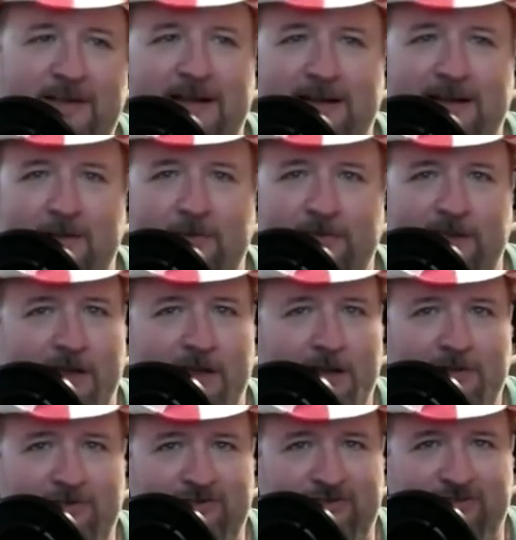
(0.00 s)
idea what the hell
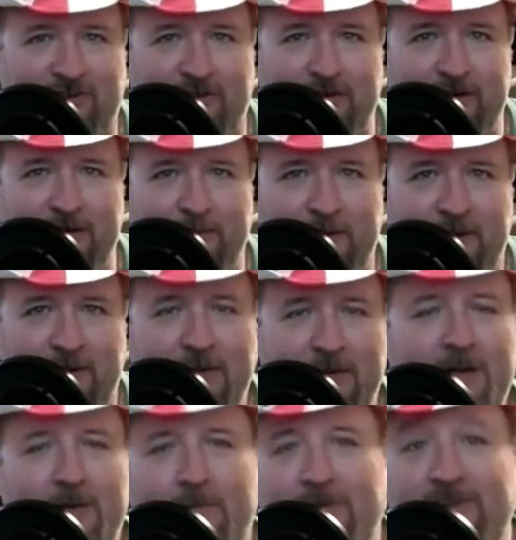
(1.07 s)
I was just talking about.
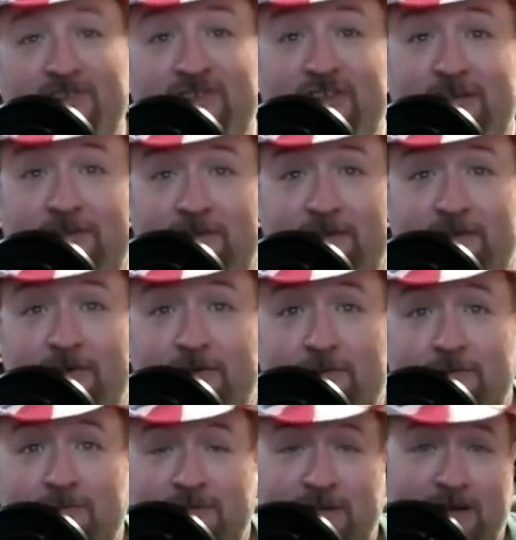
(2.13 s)
What does this have to
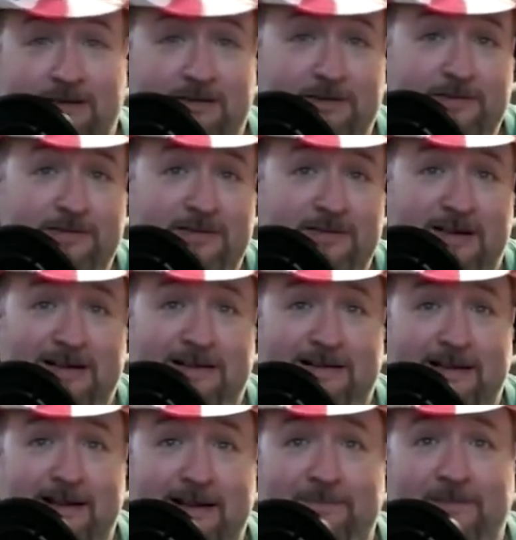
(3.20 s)
do with Doctor Who? Not a
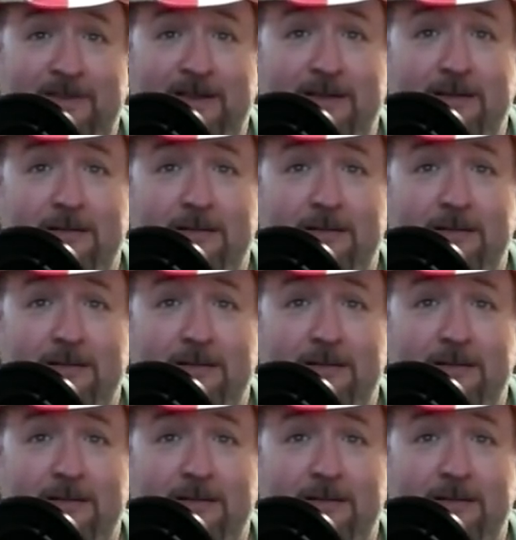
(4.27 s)
damn thing,